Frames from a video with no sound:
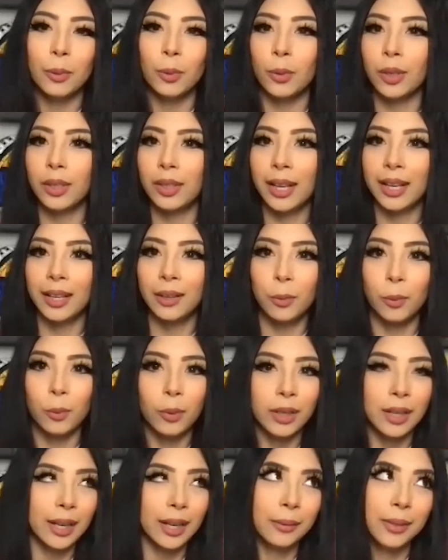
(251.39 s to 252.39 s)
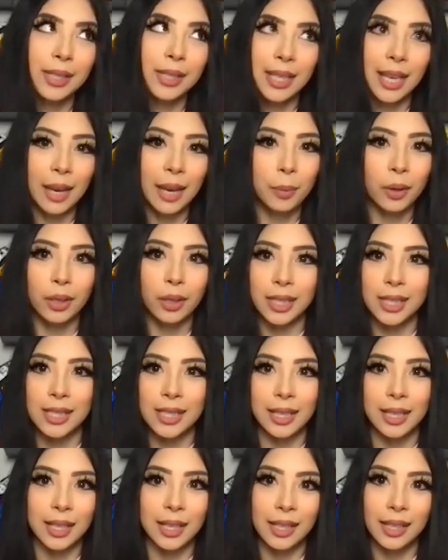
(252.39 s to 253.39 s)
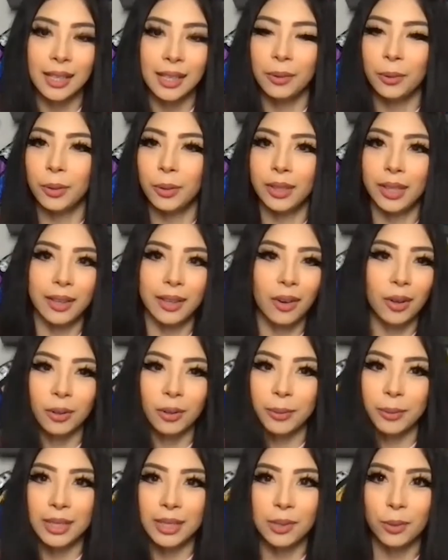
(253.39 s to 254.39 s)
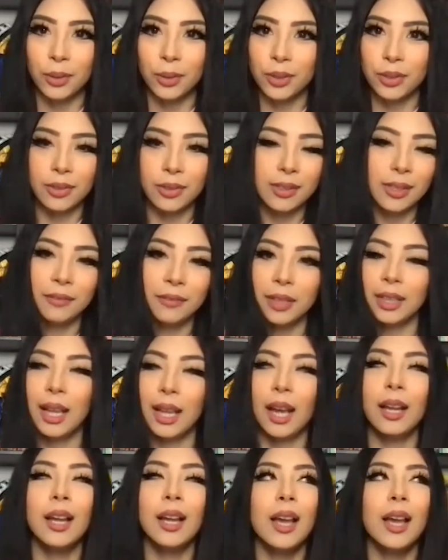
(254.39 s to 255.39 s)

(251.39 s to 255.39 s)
or like what I would see at Party City or like Halloween stores or stuff like that.